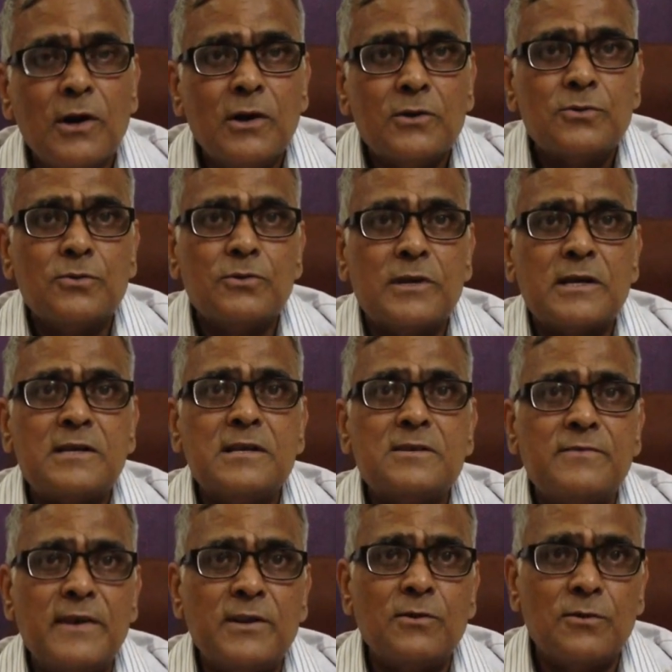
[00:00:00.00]
So that
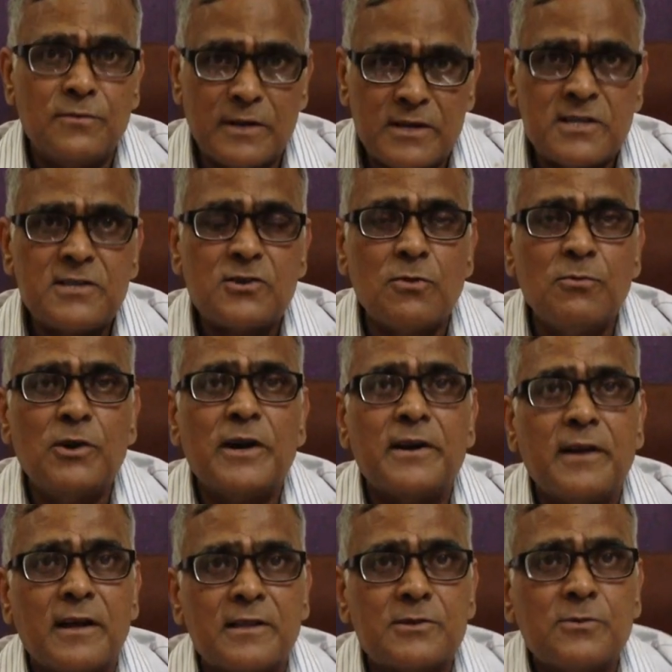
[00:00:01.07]
is very good. It's
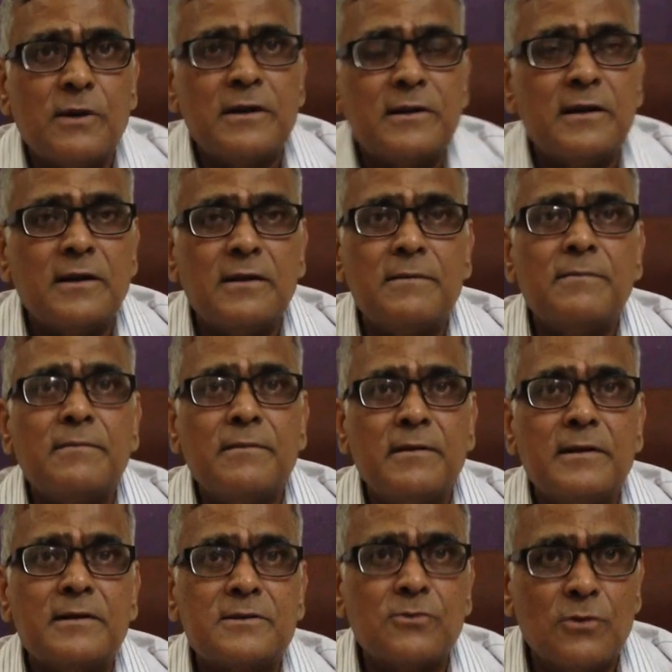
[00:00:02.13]
stimulant also, and
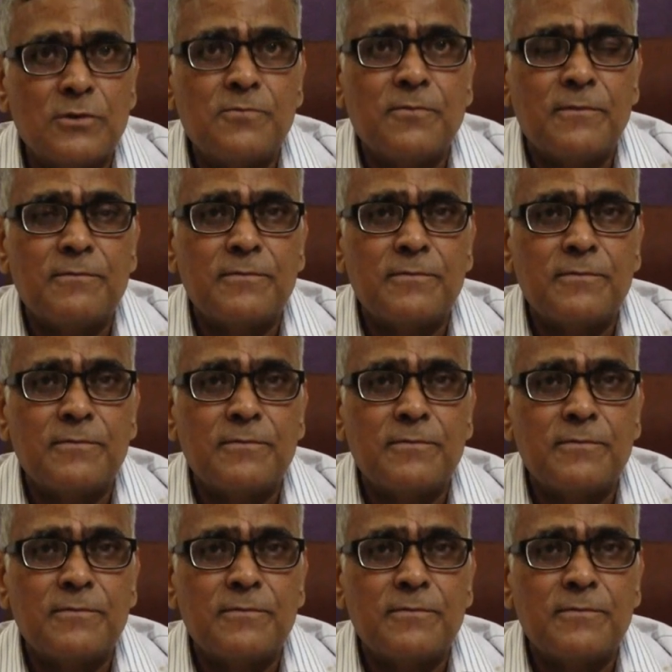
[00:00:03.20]
it's good,